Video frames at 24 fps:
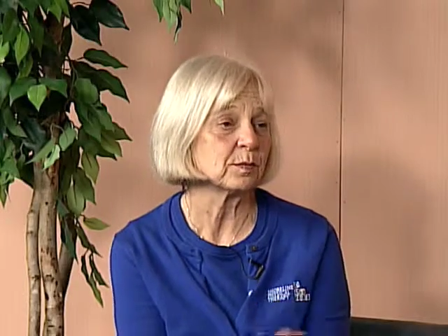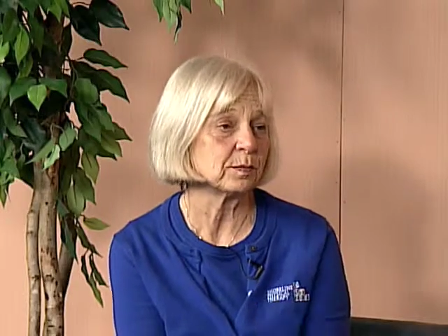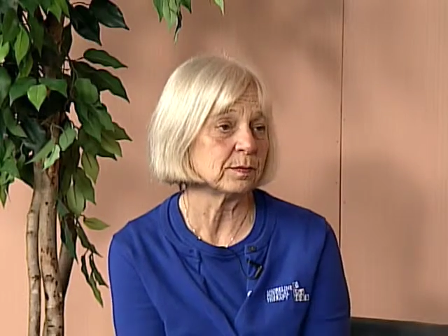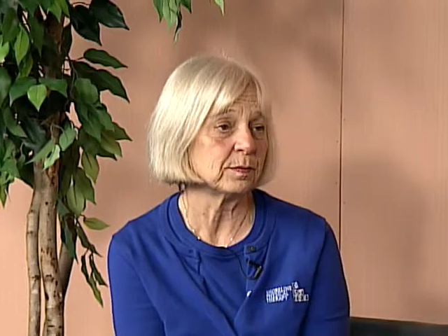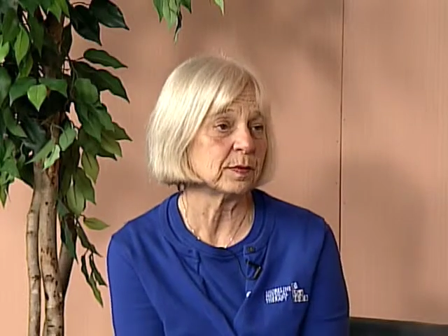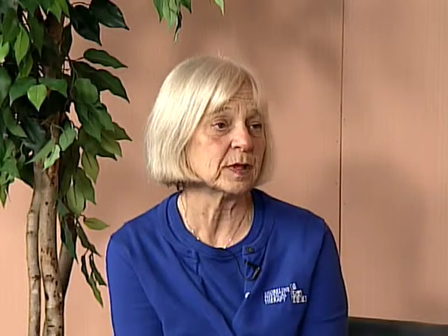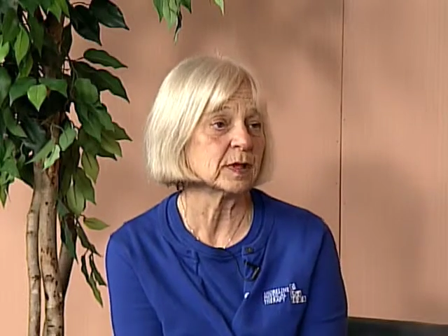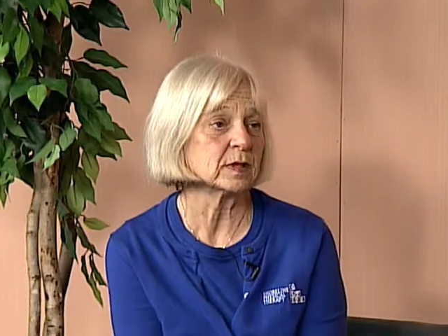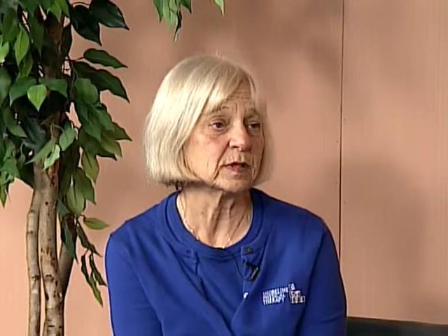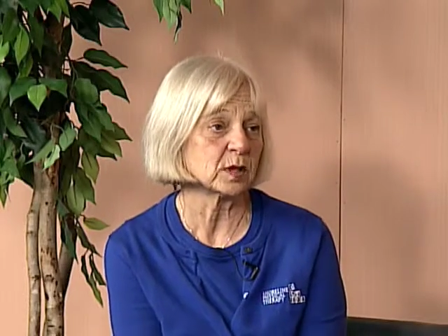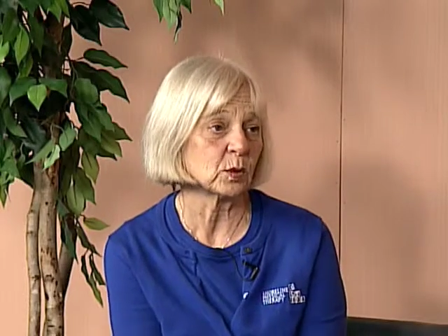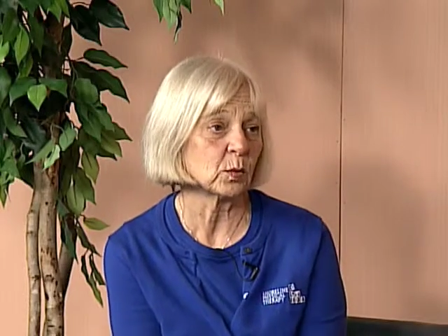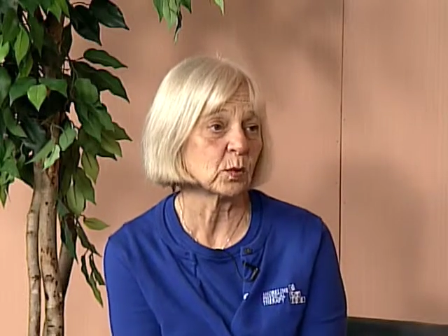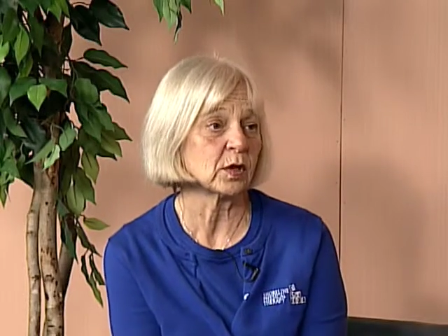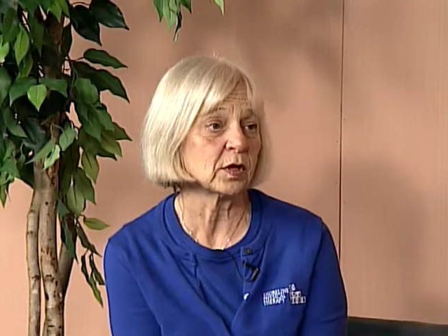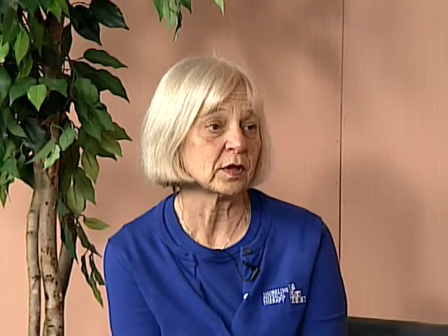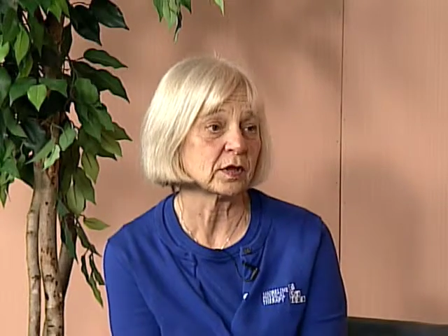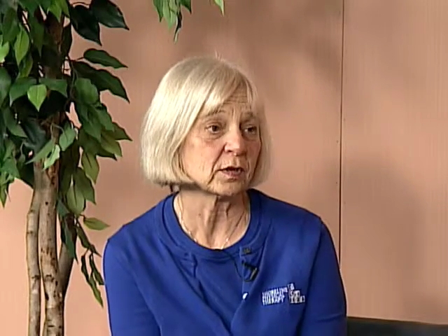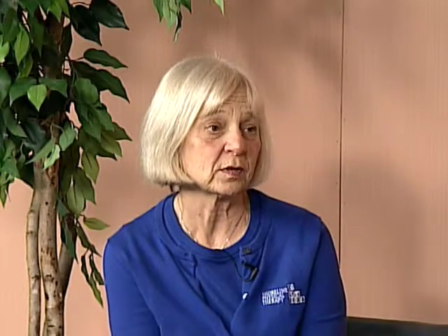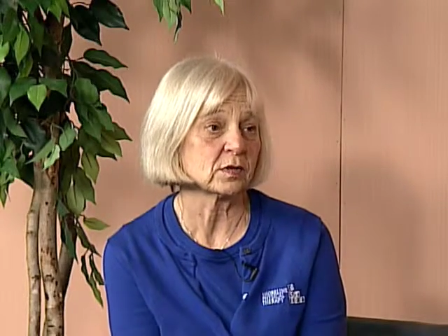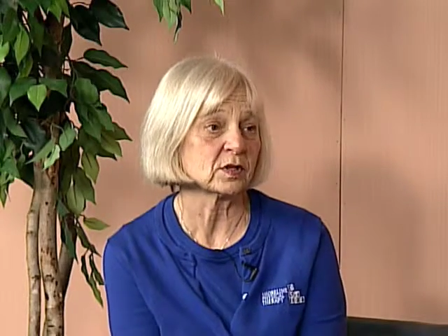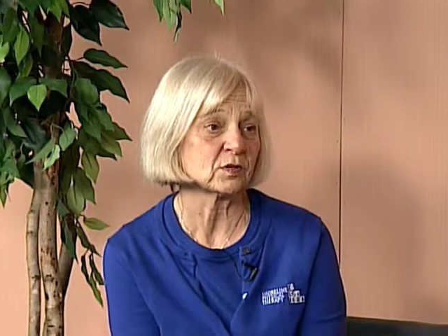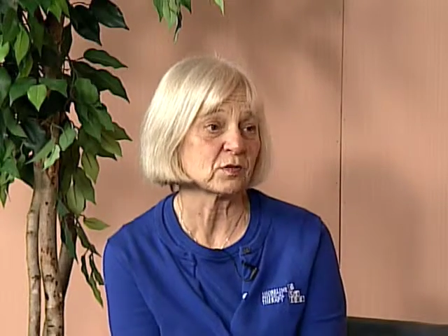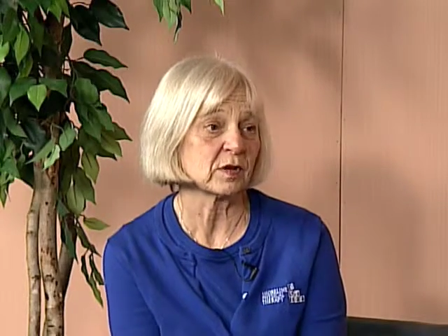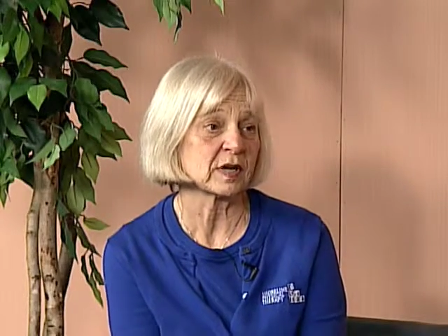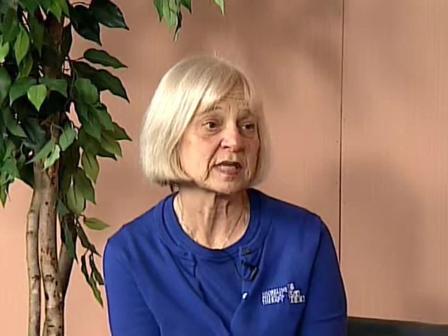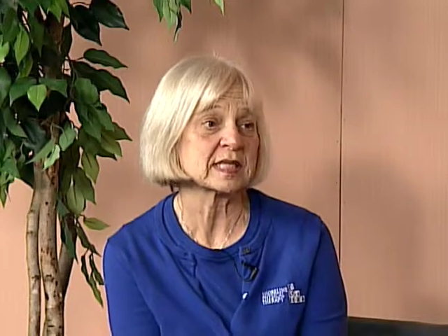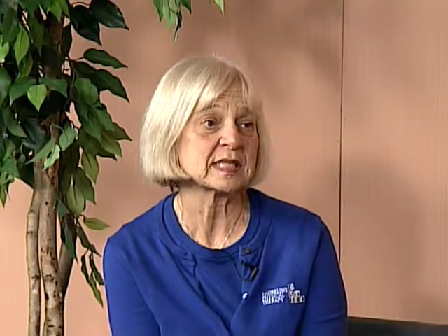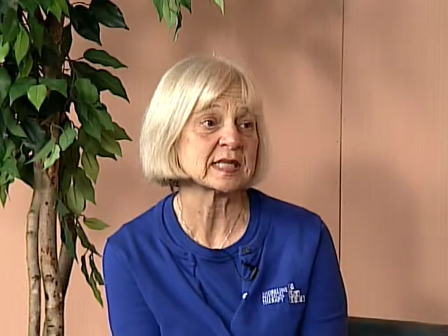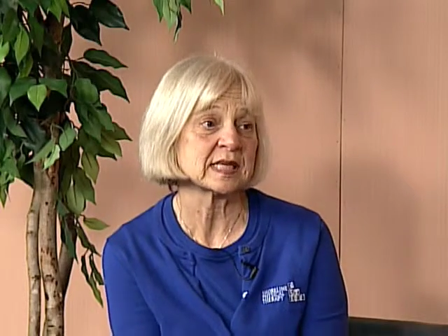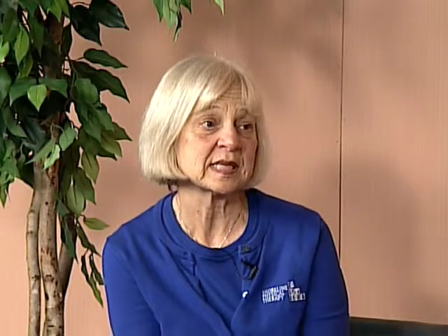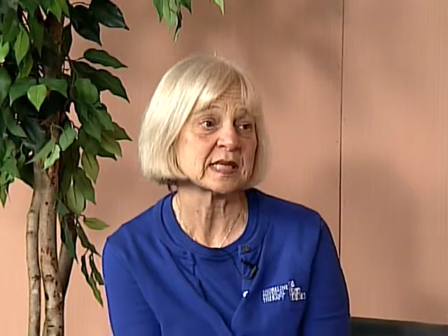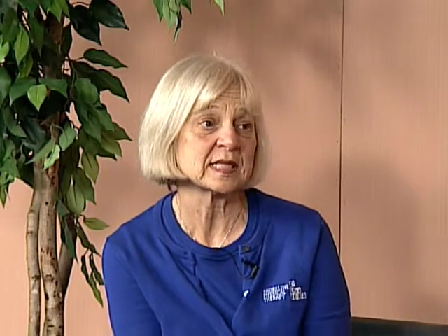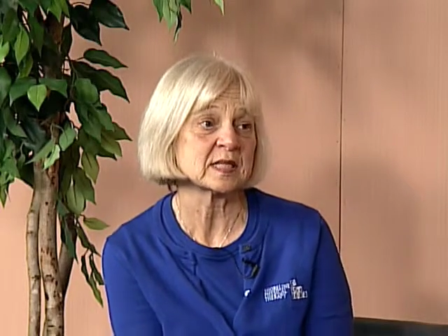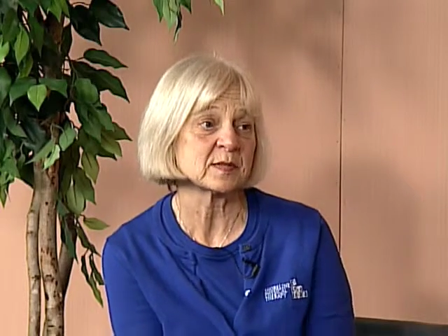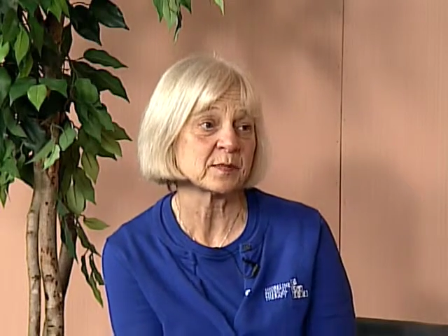building one of those
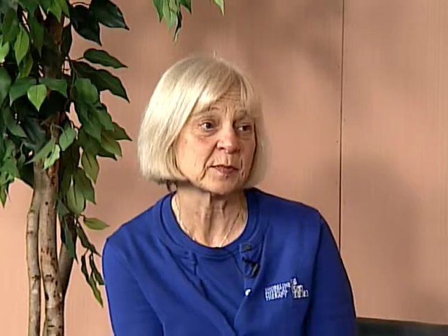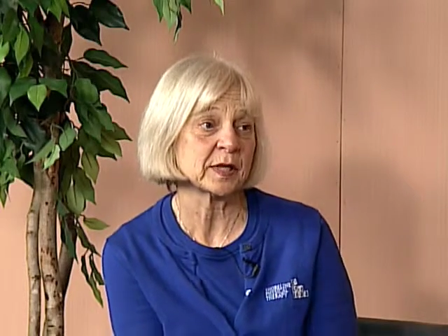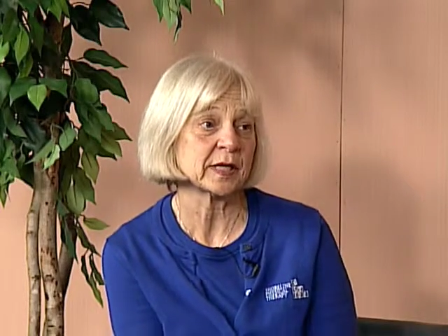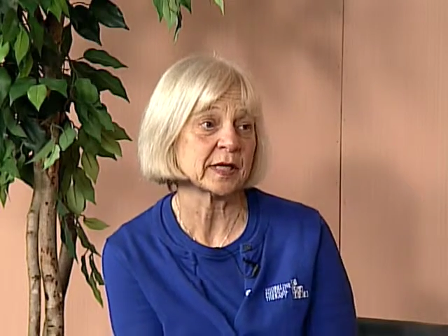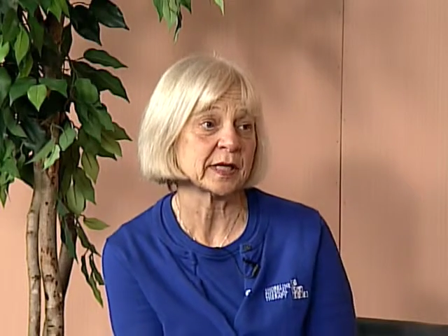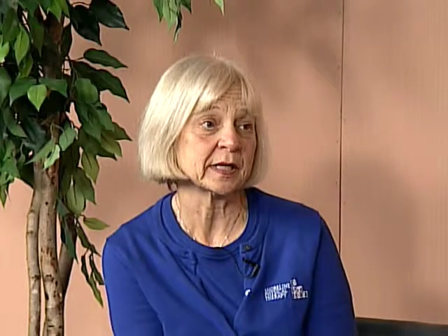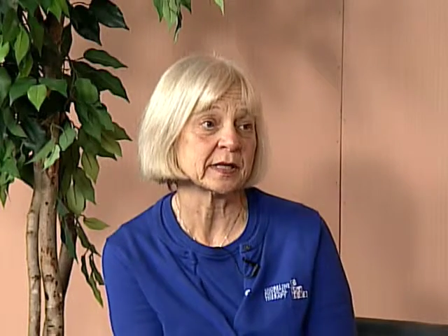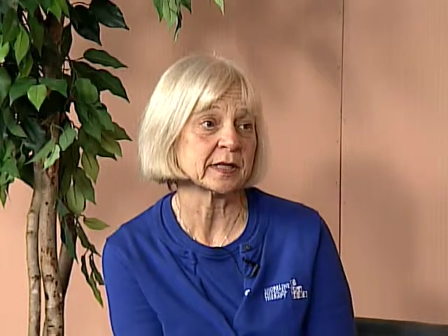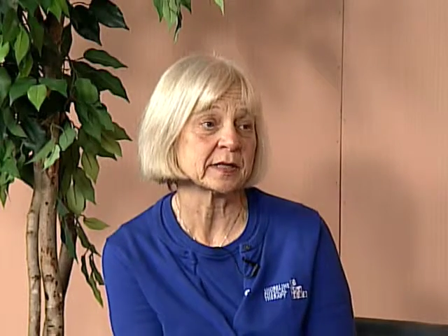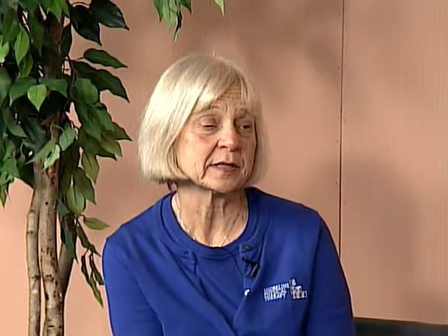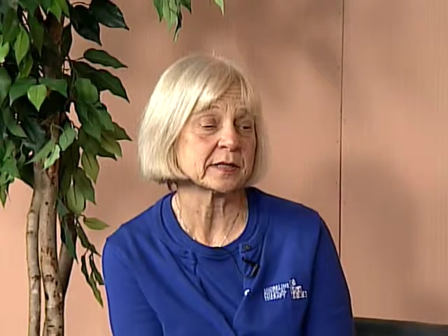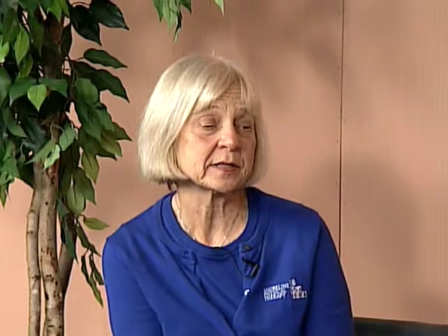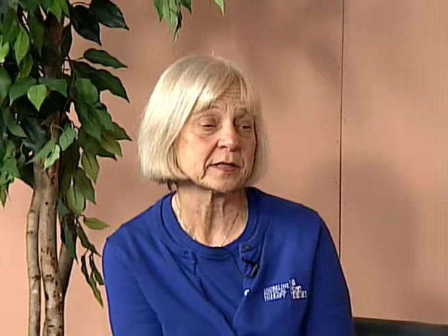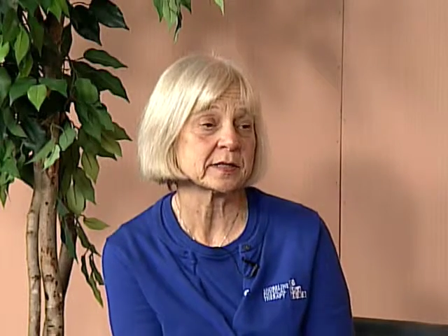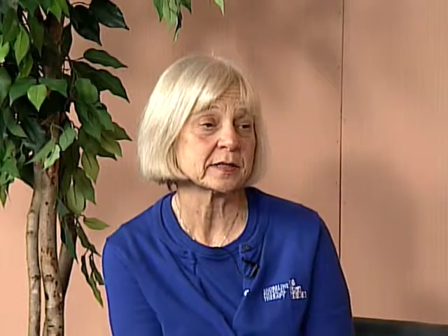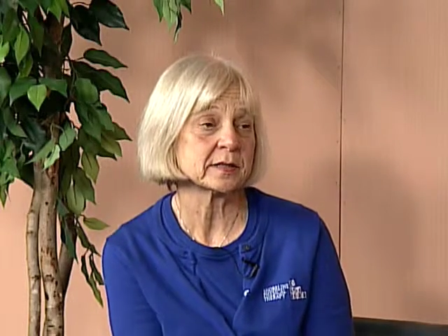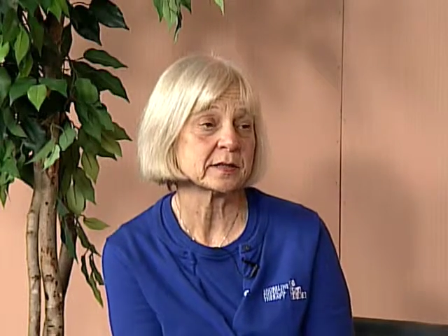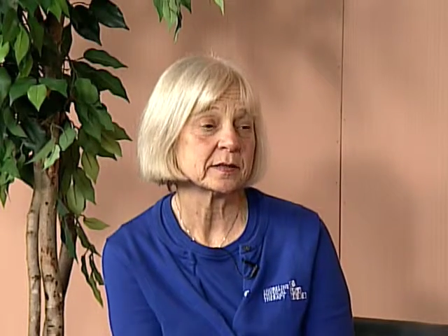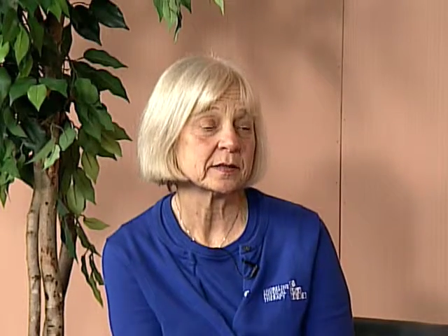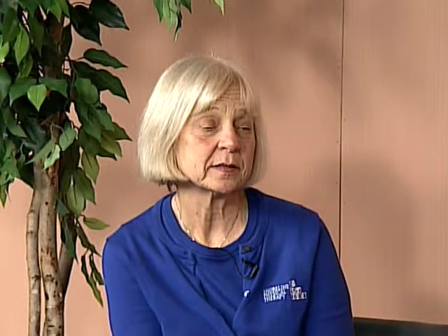resting splints.